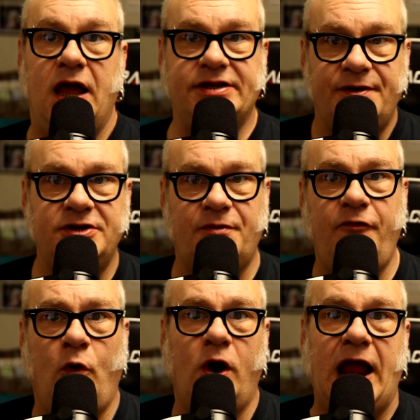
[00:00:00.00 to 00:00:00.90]
As I
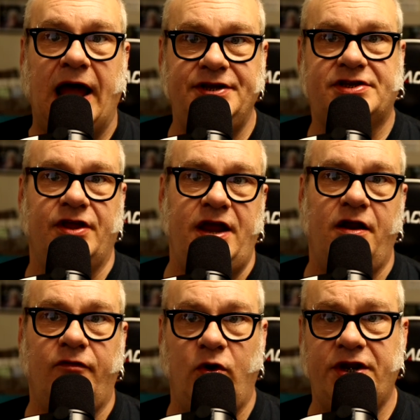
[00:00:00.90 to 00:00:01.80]
mentioned before, isolate.
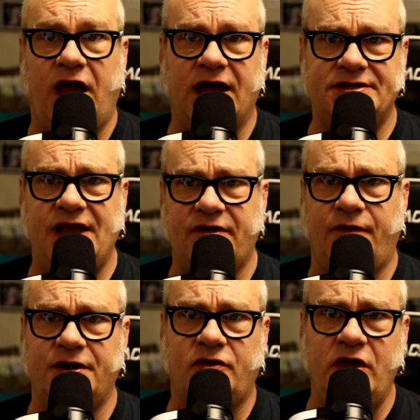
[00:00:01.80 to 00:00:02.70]
Avoid contact
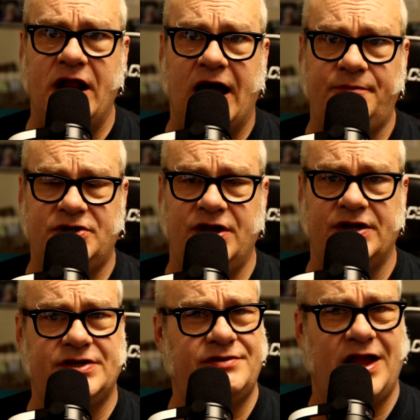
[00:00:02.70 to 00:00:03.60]
with unclean
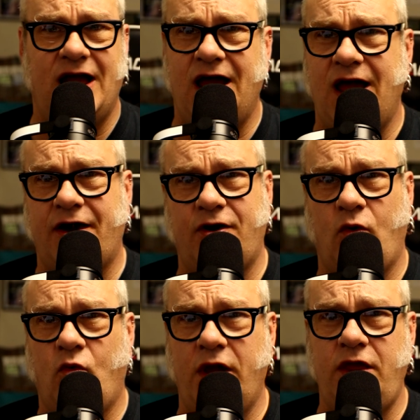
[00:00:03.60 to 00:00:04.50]
objects. Uh, I don't know
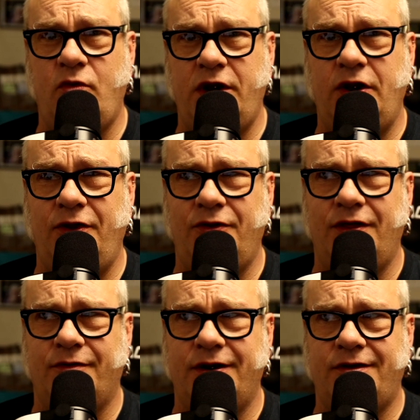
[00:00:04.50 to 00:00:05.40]
what you would do
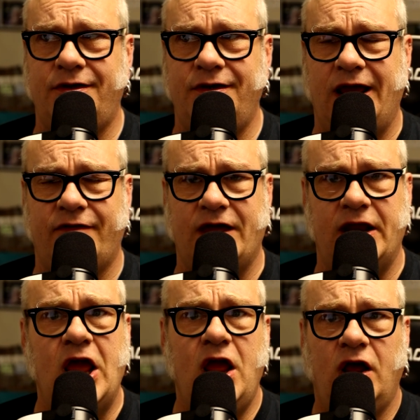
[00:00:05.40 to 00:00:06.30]
that would have
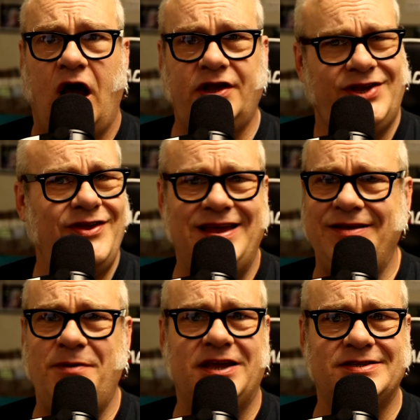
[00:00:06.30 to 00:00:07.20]
that.
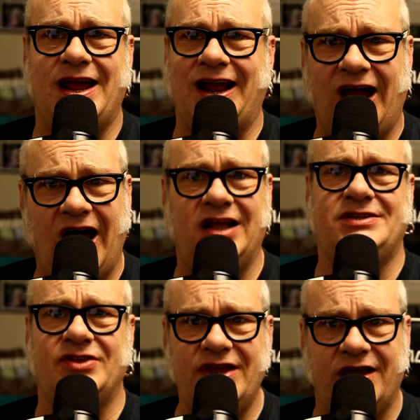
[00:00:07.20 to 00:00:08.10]
Also, because it
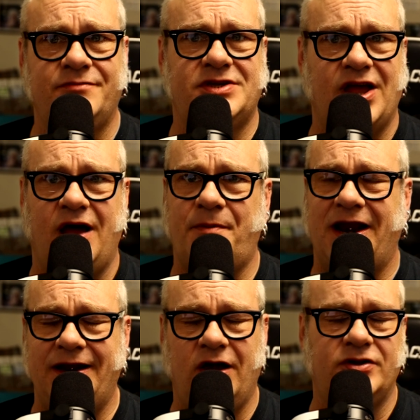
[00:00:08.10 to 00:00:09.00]
constantly comes up,
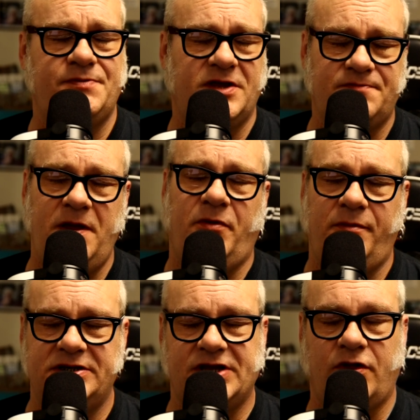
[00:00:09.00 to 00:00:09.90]
and I know it's because people have
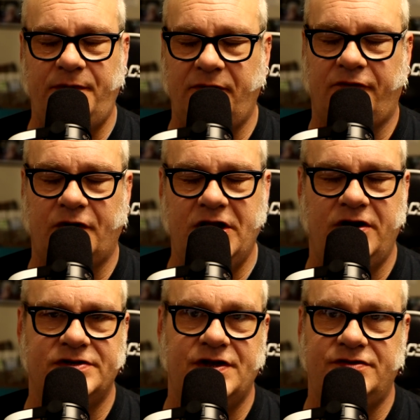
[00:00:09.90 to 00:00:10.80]
been telling people for
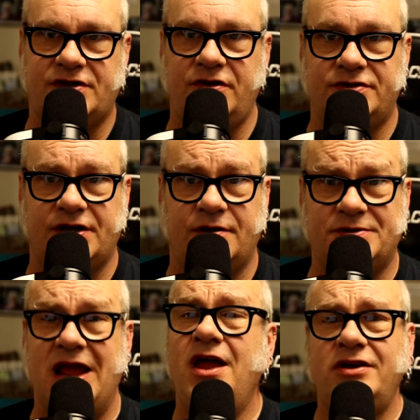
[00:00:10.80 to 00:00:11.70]
years to use
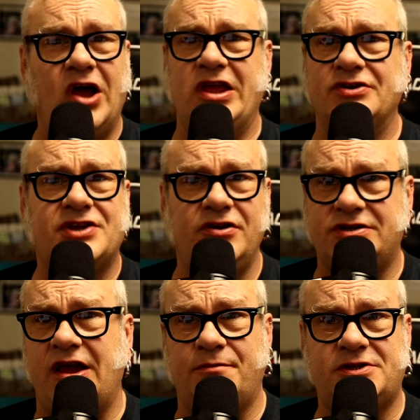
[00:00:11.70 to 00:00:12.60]
Q-tips. Don't use
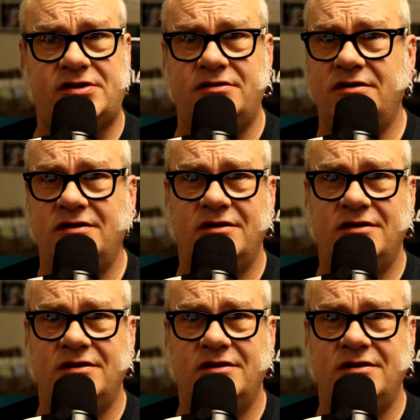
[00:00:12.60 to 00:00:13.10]
Q-tips.